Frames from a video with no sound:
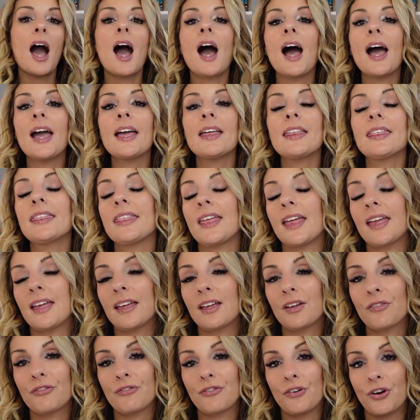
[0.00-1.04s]
I
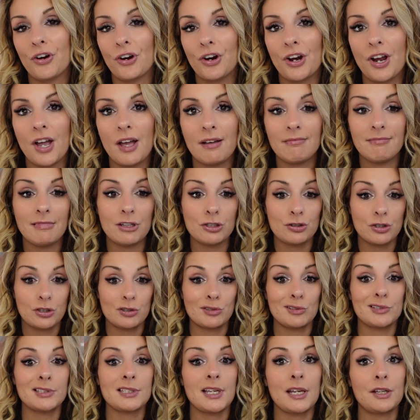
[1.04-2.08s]
think for an
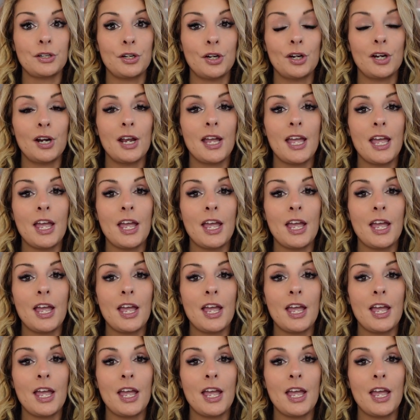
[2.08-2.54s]
instructional designer,